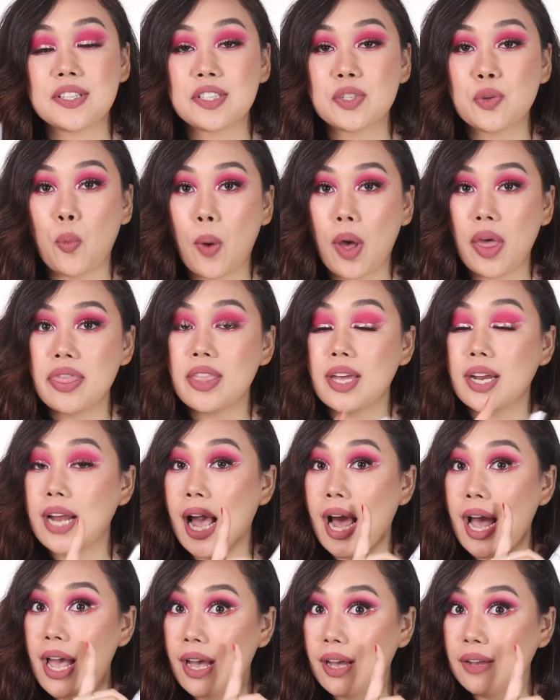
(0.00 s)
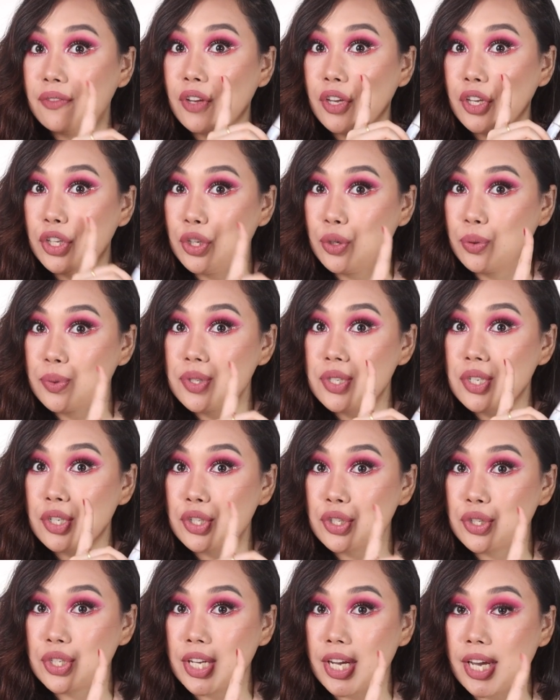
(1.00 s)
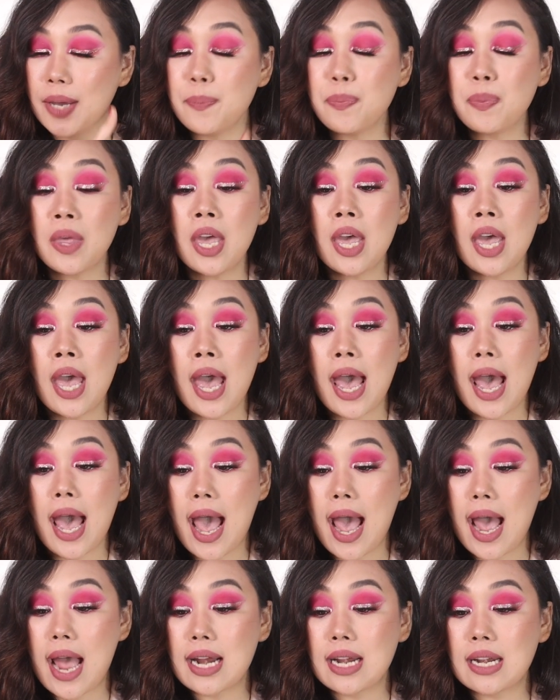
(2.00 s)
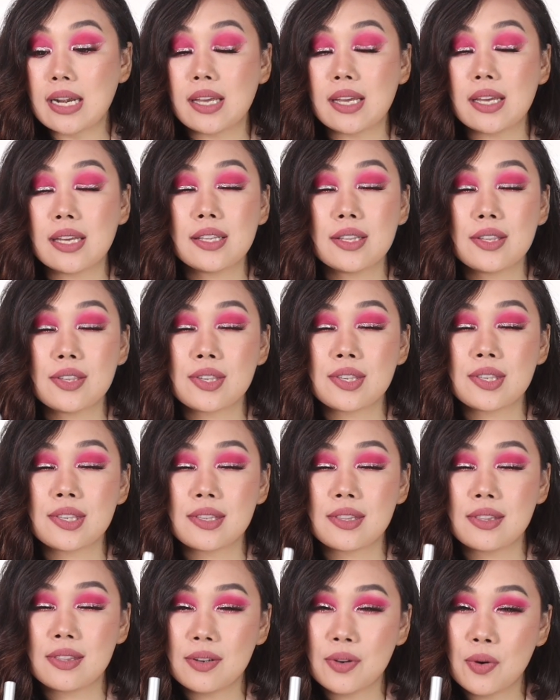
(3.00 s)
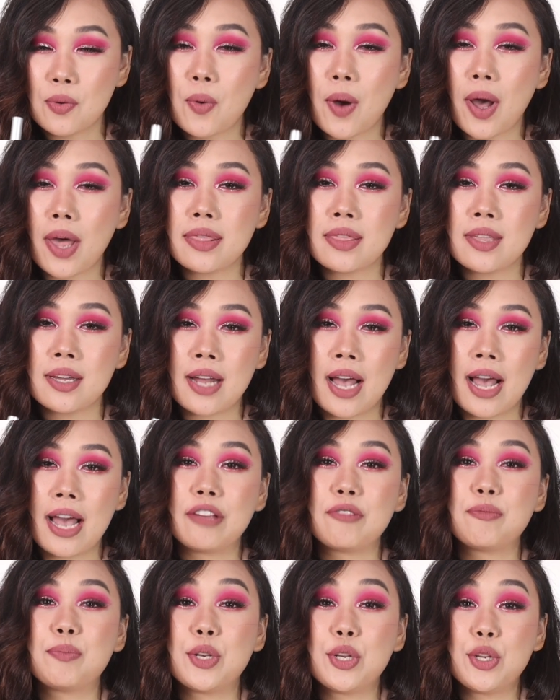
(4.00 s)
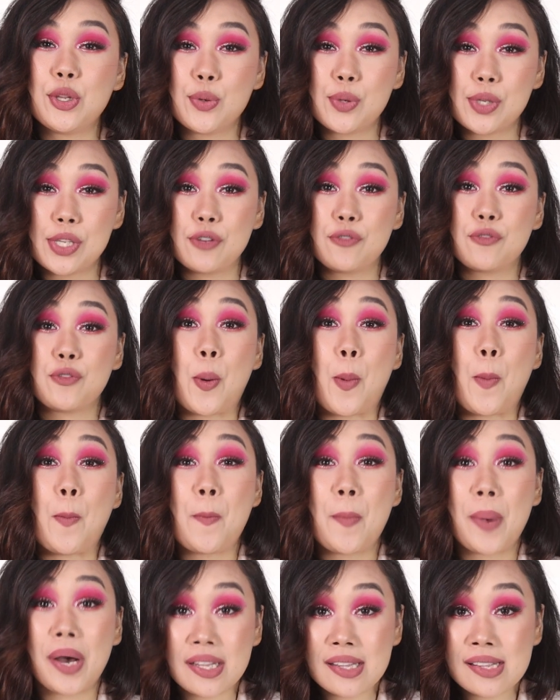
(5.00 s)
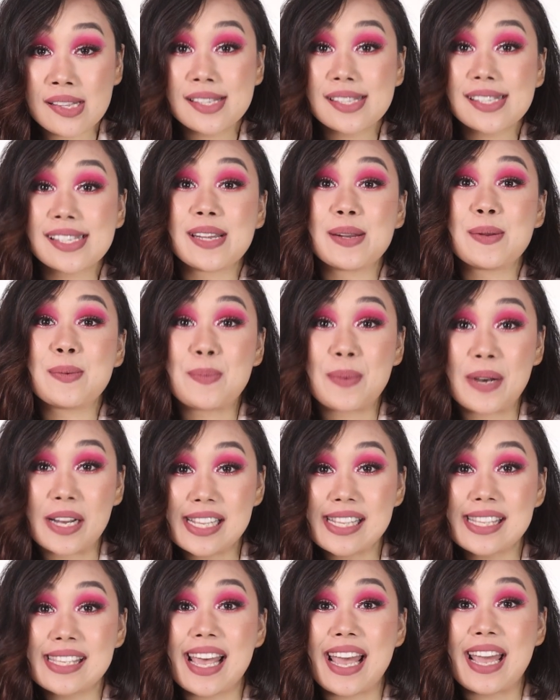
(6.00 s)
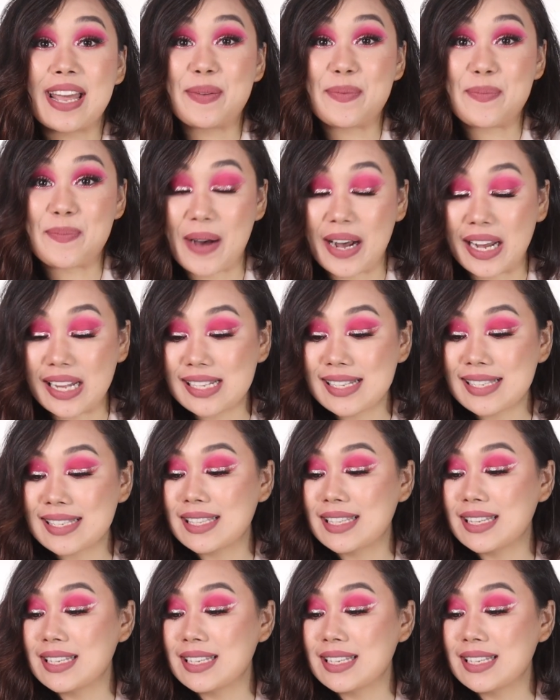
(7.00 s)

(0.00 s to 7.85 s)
It's the one that I have used today, and it's the one that I have been using for months and months.